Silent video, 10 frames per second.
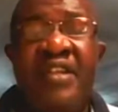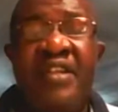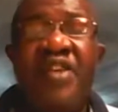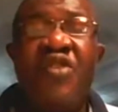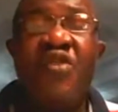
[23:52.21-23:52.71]

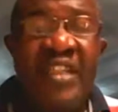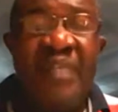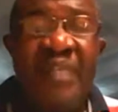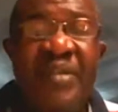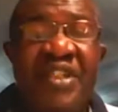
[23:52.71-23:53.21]
you know
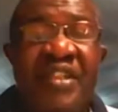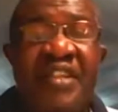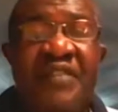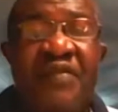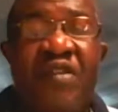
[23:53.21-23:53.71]
what TB
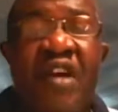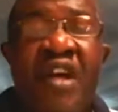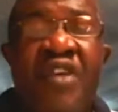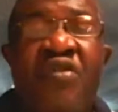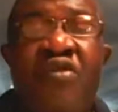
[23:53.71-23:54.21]
stands
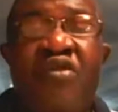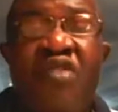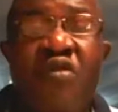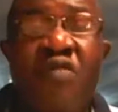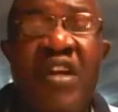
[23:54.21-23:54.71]
for,
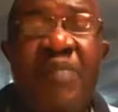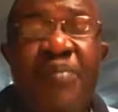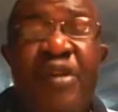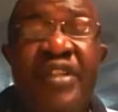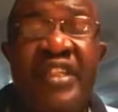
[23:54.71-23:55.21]
you know
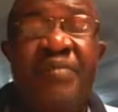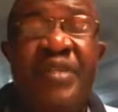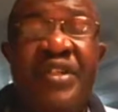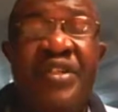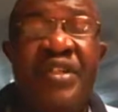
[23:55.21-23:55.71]
what built
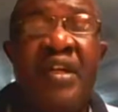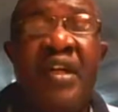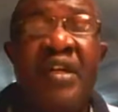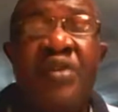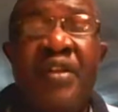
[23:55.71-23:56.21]
TBC